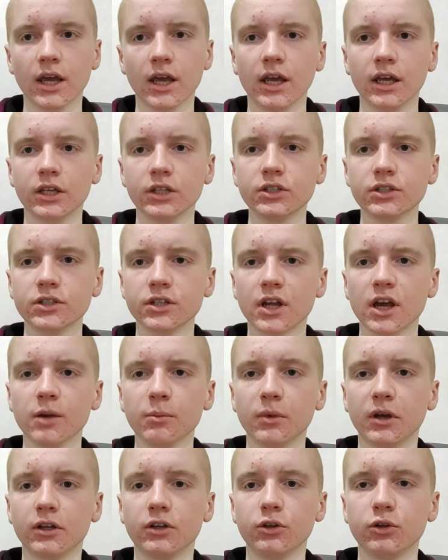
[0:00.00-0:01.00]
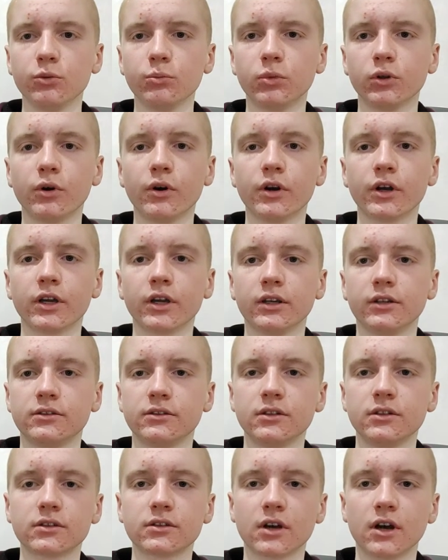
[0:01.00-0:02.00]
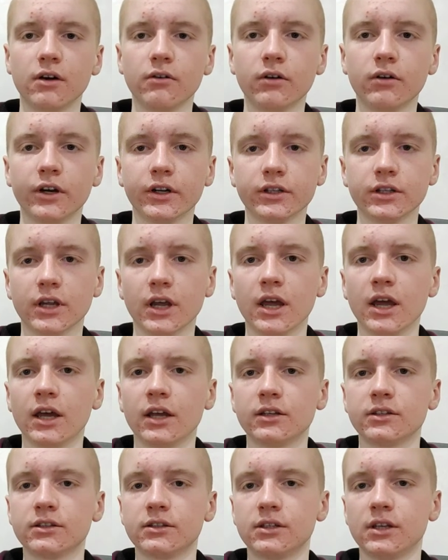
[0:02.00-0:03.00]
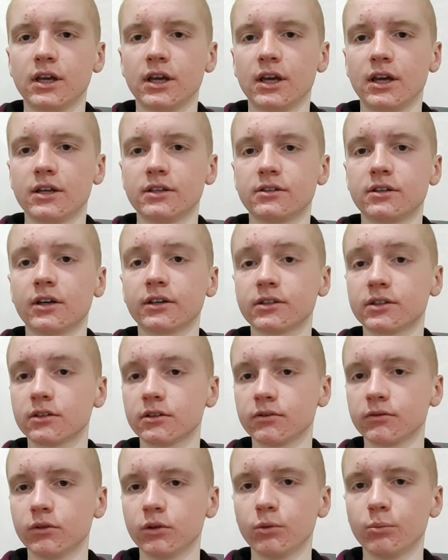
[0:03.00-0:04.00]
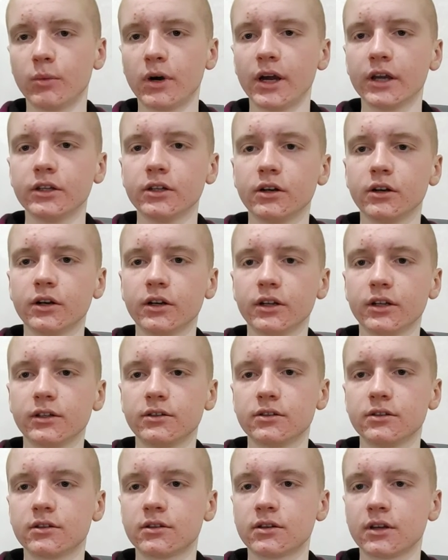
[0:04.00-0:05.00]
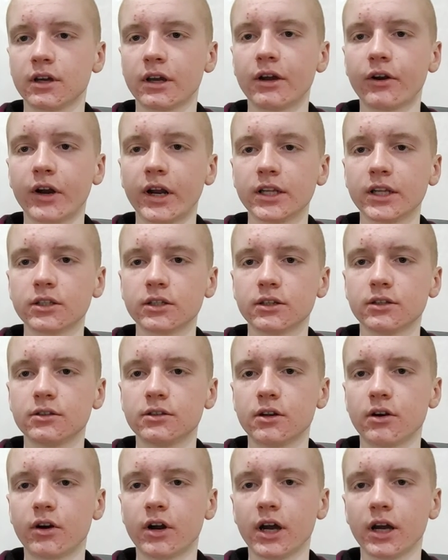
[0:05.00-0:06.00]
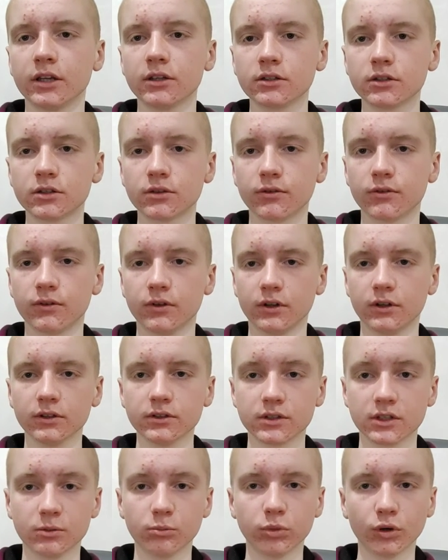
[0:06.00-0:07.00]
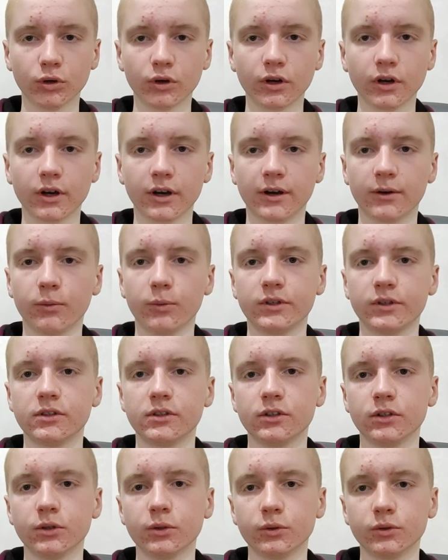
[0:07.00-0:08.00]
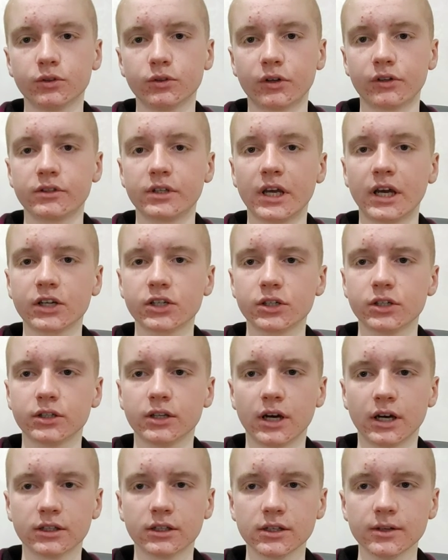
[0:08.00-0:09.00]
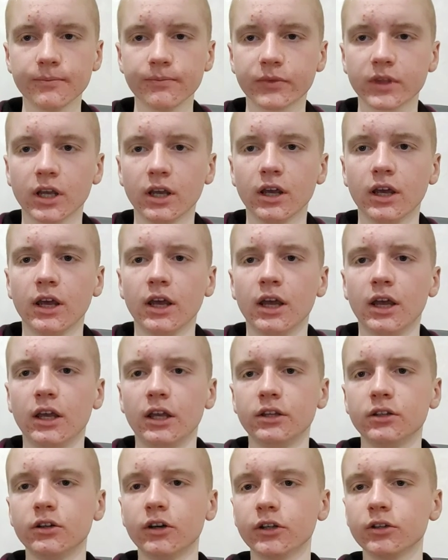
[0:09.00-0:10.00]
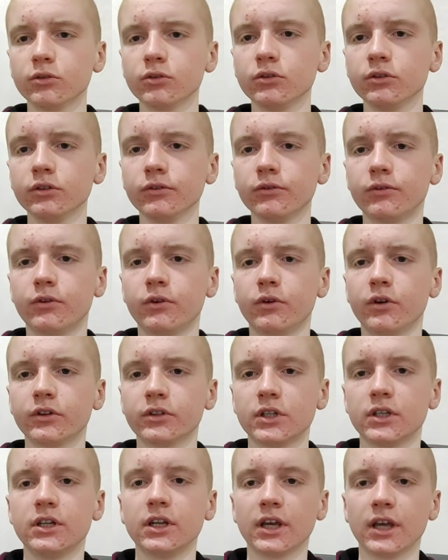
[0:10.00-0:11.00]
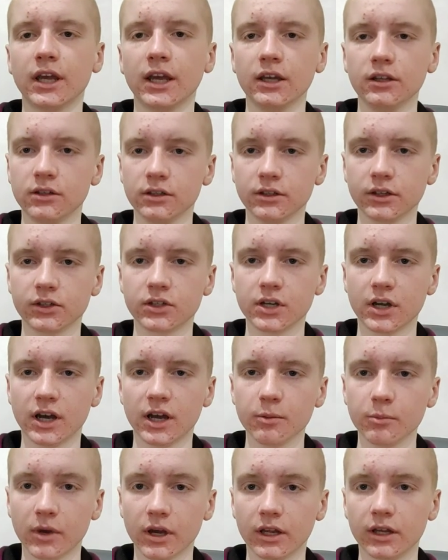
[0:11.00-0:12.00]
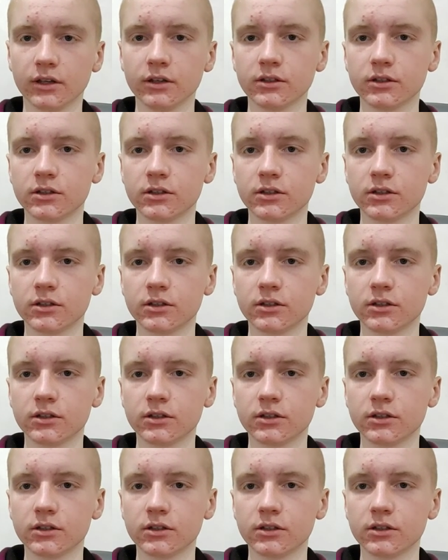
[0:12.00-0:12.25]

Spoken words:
Each time a new block is discovered, the successful miner is granted the right to fill that block with new transaction data in return for dedicating time and